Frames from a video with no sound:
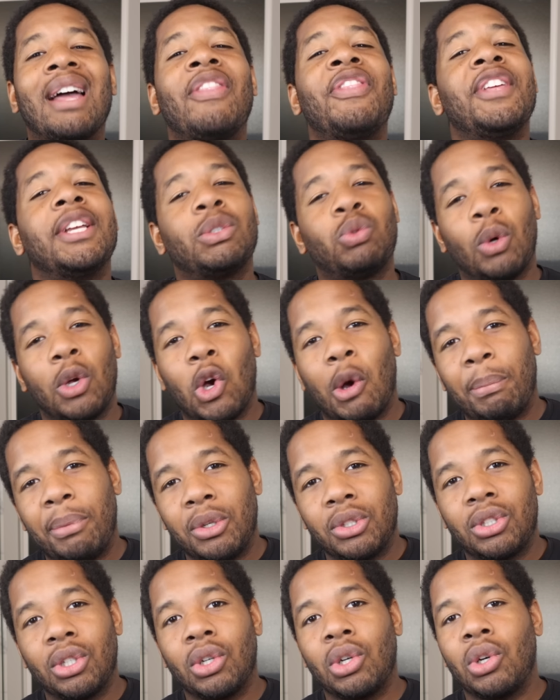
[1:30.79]
This will help
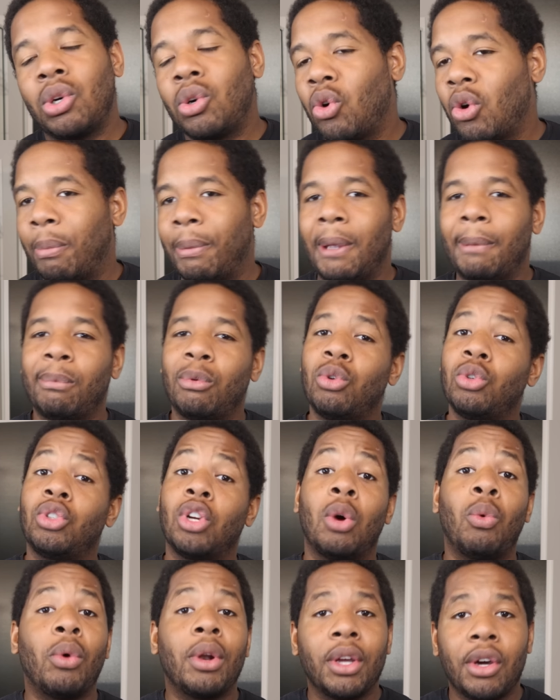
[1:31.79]
you too, or people who
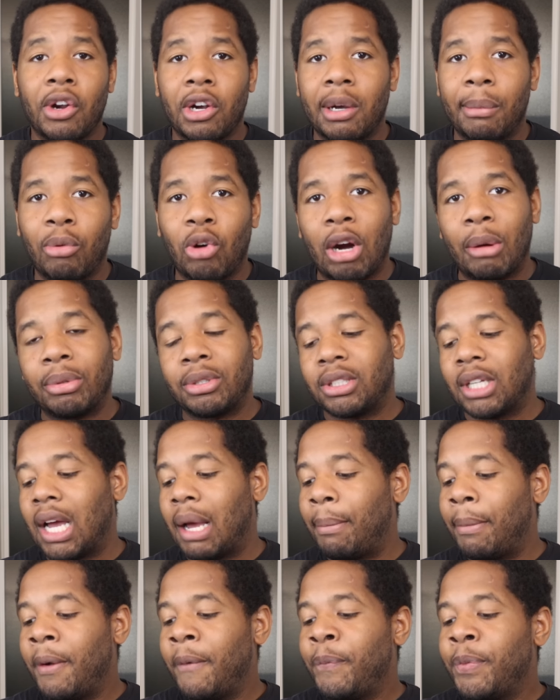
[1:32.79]
don't want to go to the barber
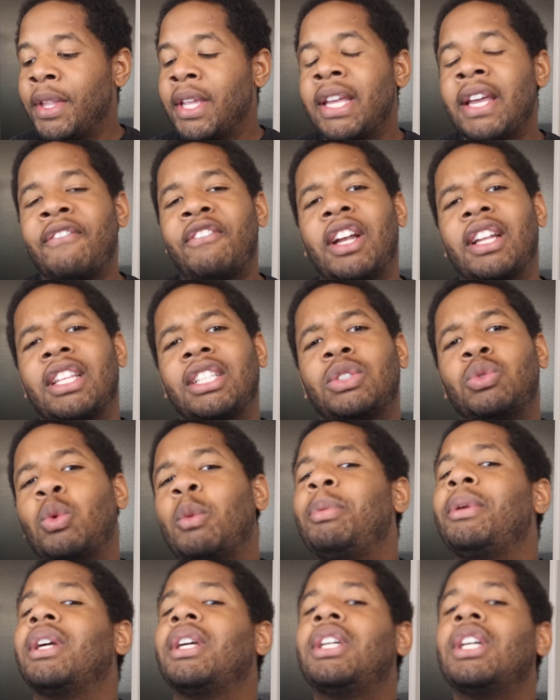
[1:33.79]
shop. I feel like this
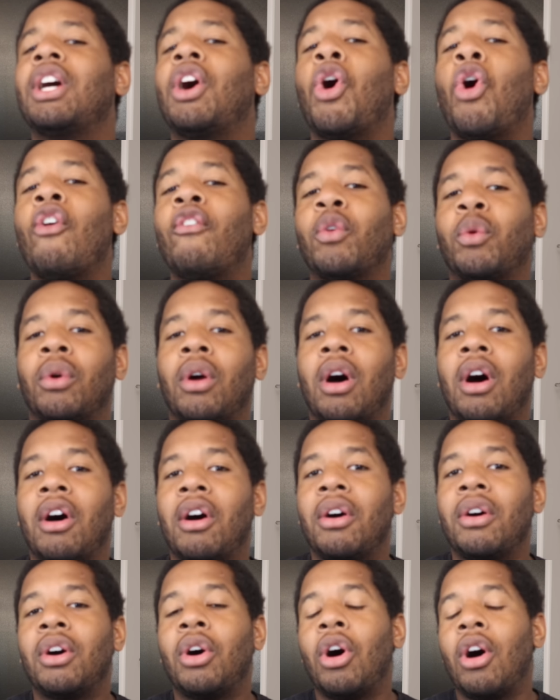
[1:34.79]
would be a good
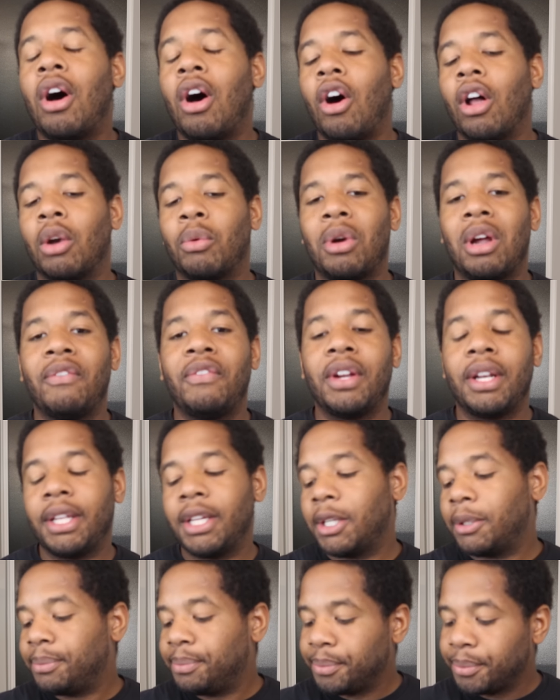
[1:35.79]
overall, all-around
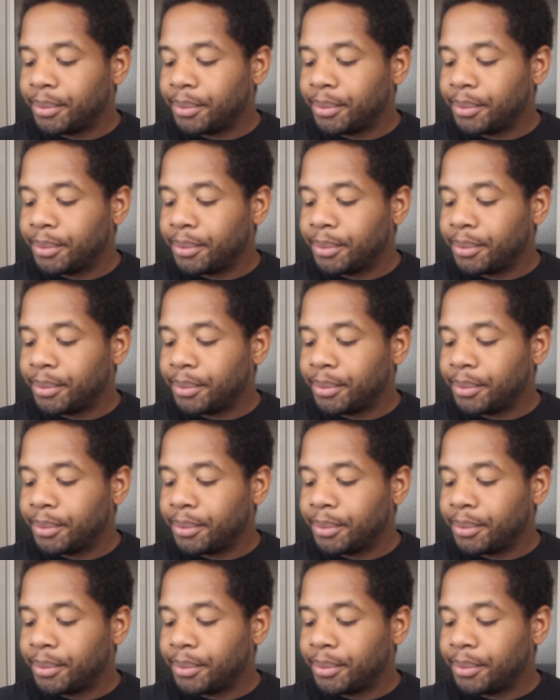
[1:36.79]
video.